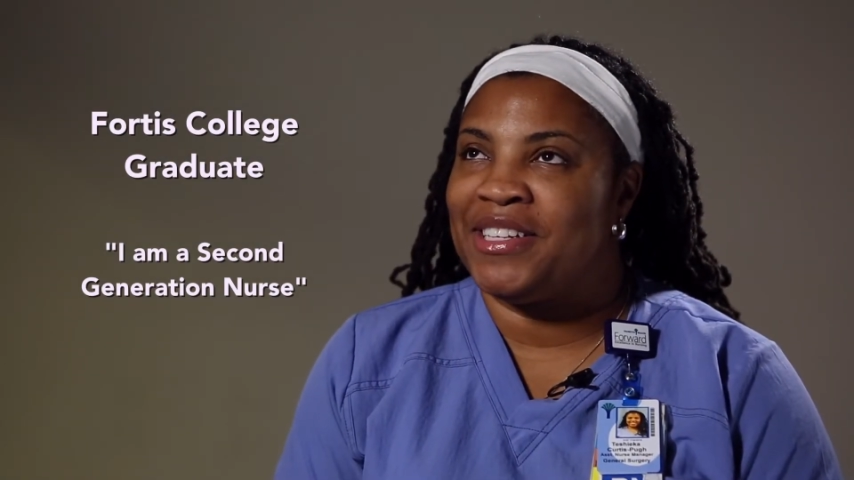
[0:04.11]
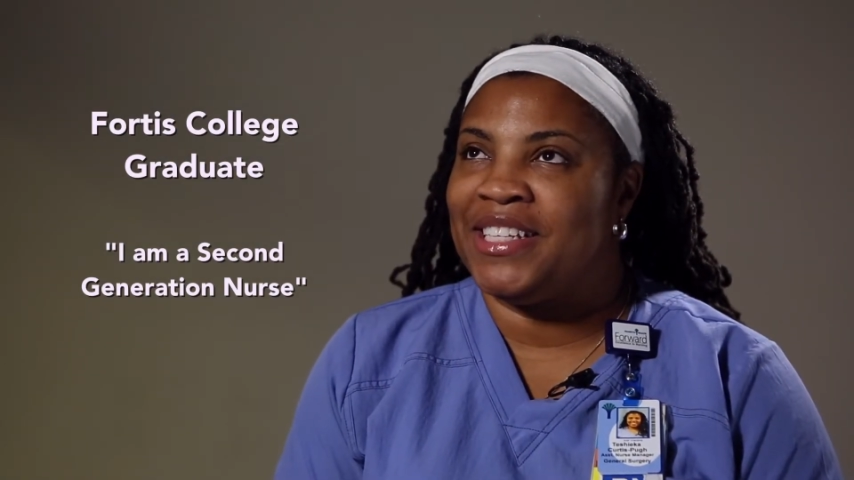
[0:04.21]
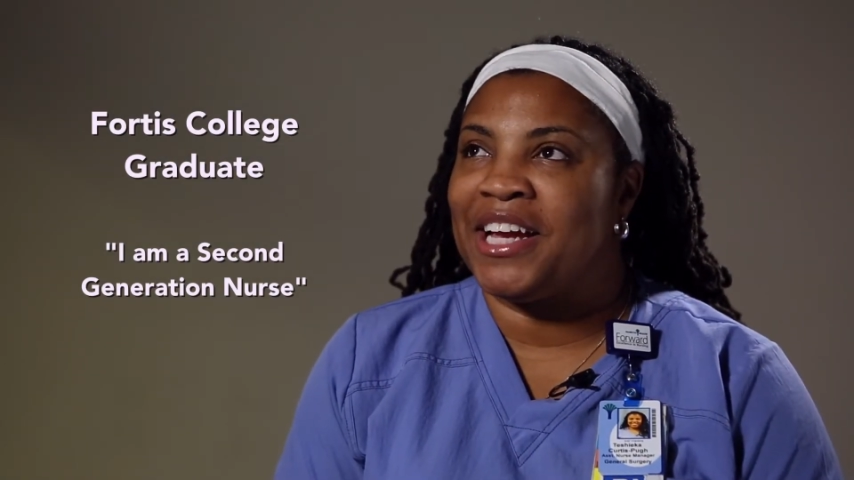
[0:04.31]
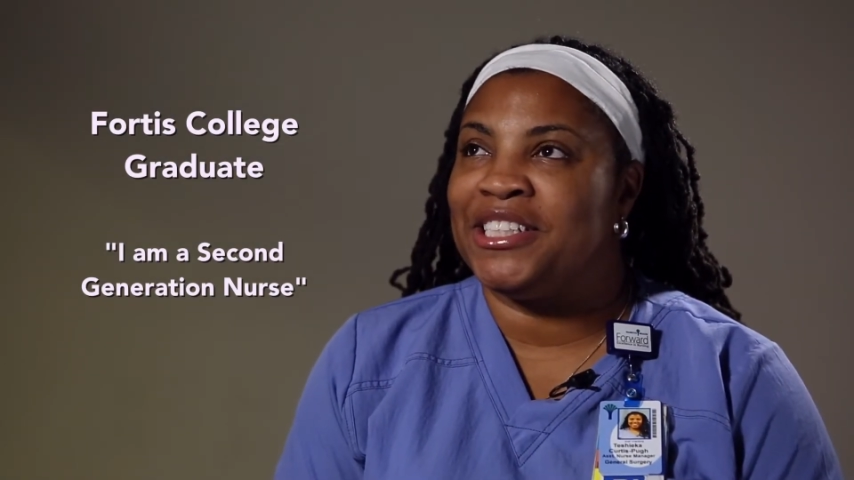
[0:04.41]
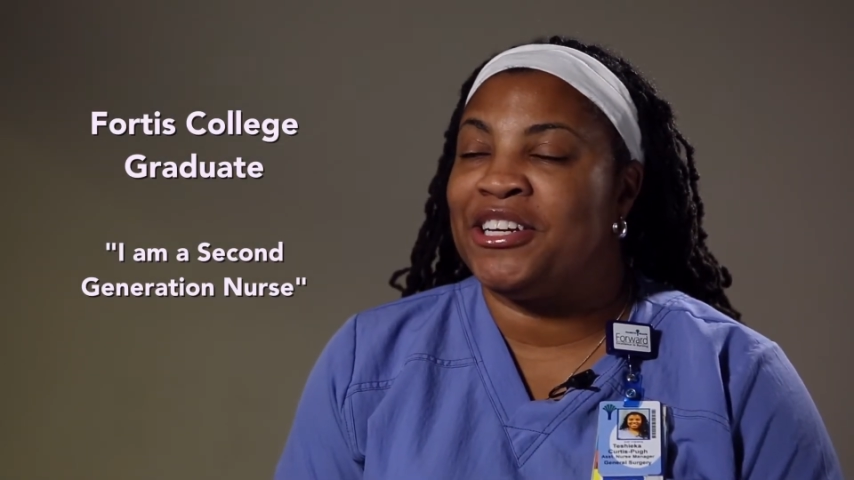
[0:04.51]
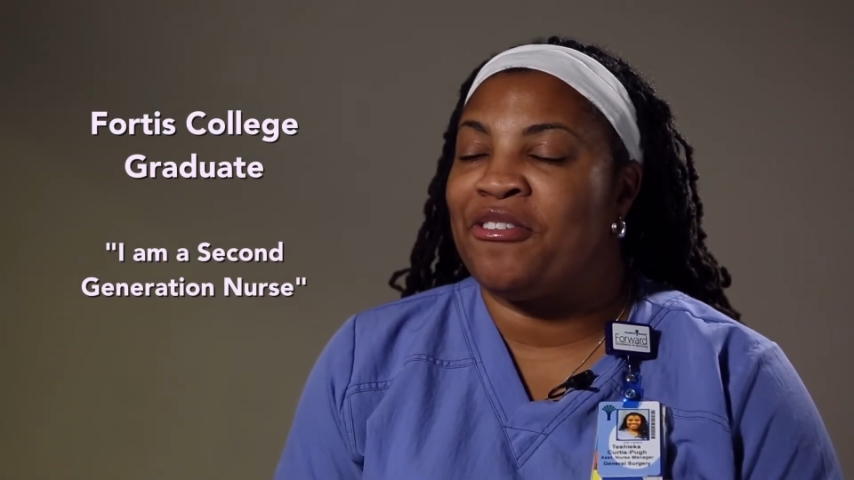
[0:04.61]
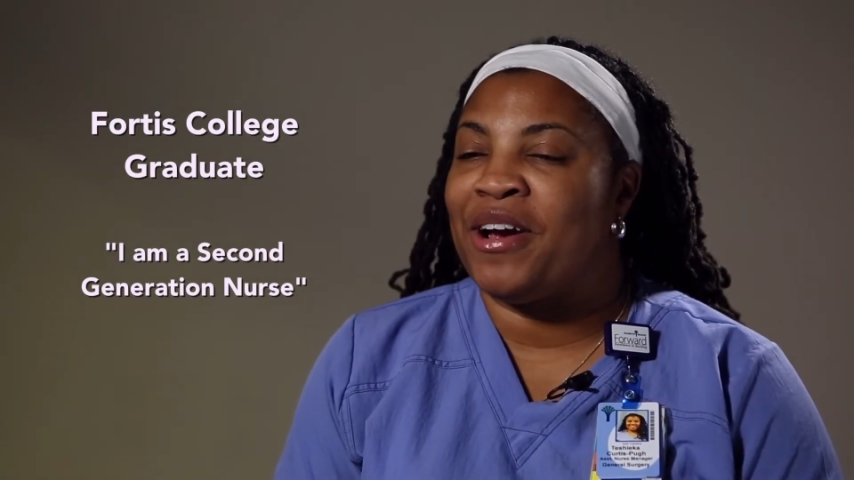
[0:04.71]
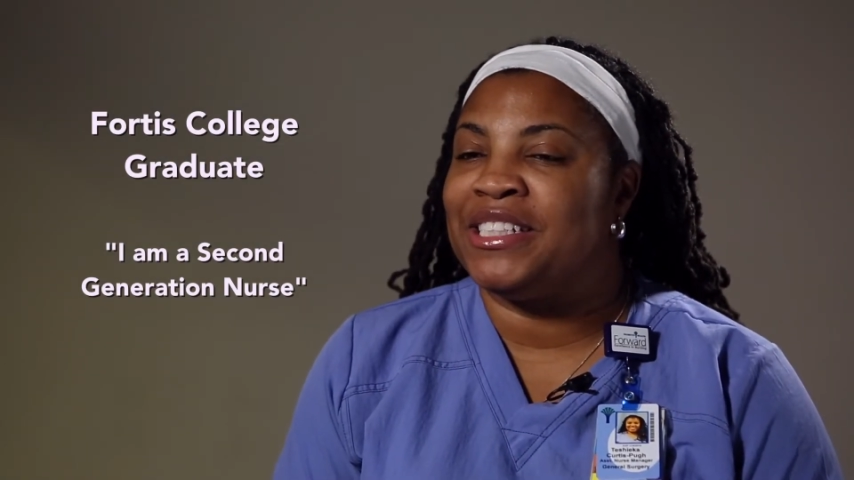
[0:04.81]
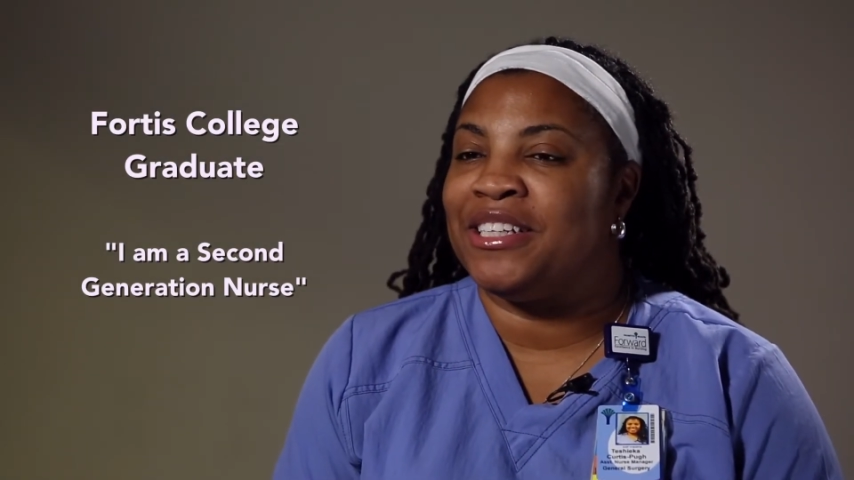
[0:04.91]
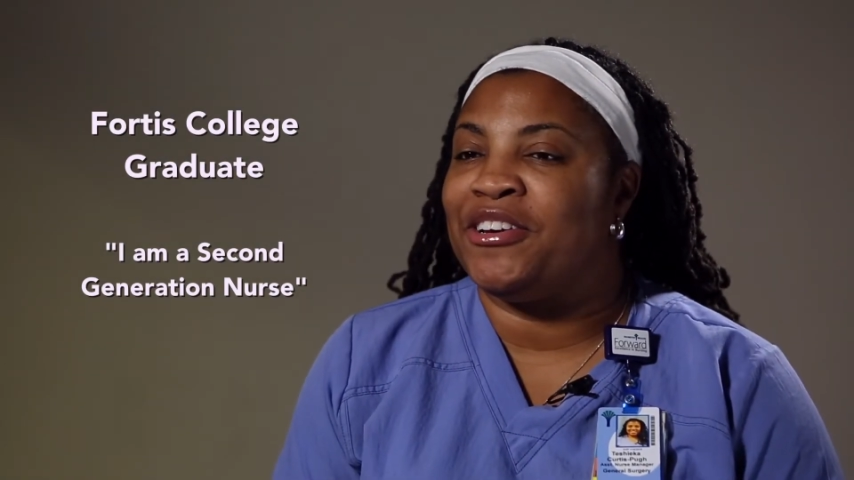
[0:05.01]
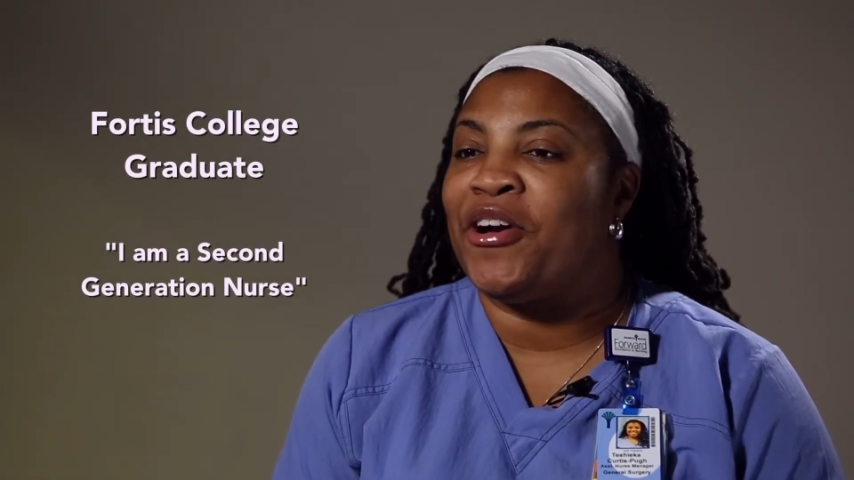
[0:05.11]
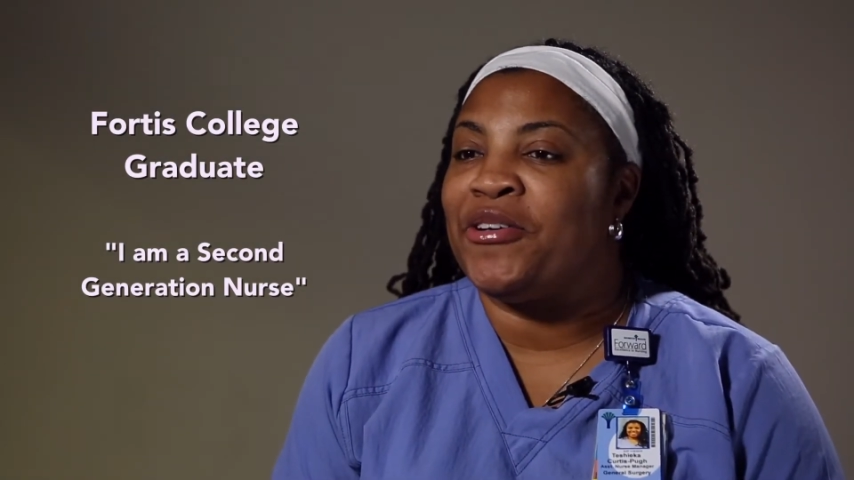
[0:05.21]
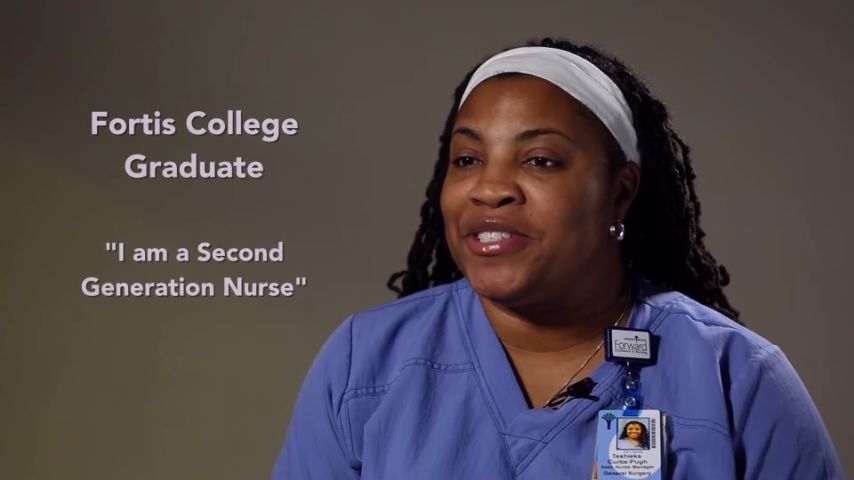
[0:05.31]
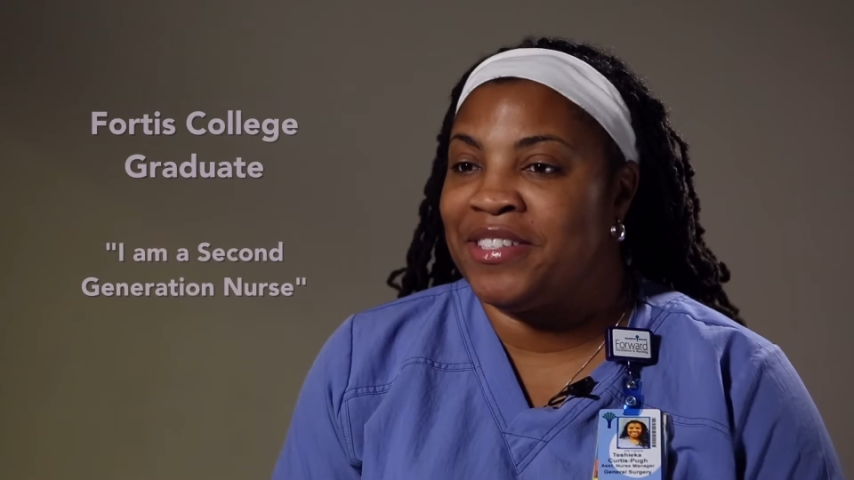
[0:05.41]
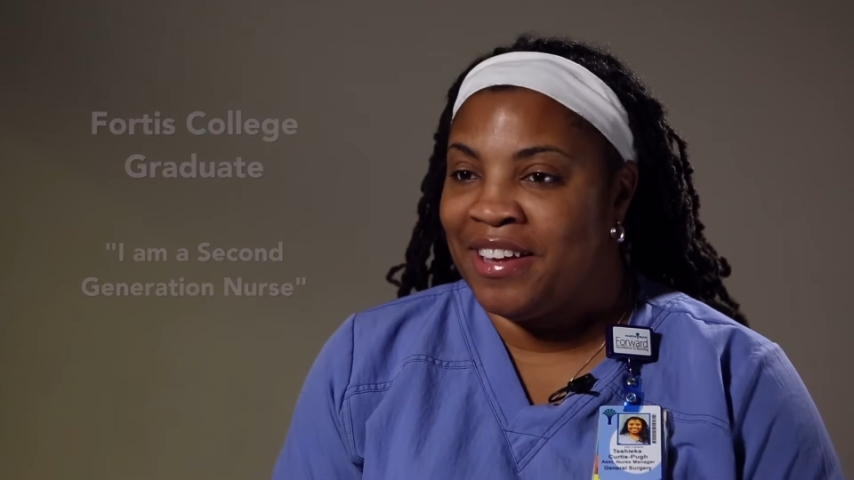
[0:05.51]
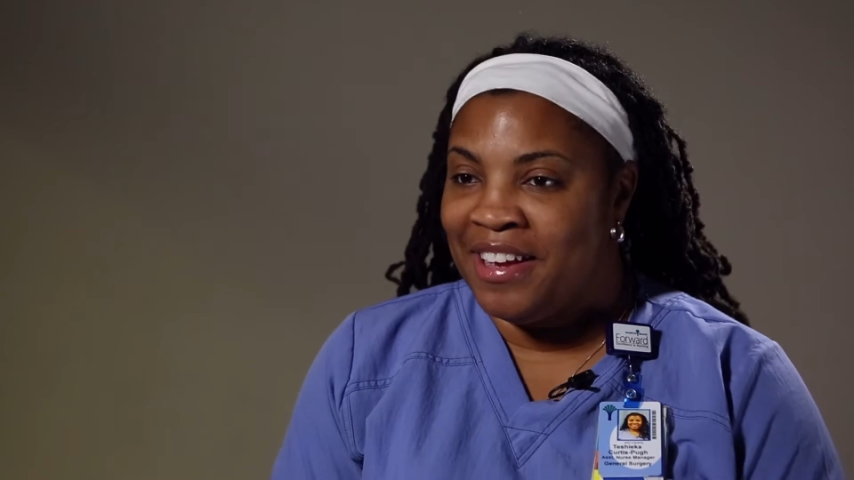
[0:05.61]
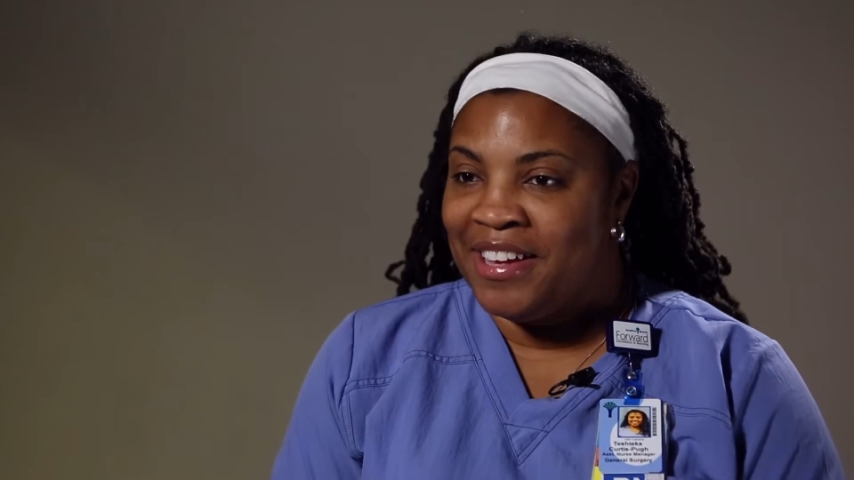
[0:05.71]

second generation nurse.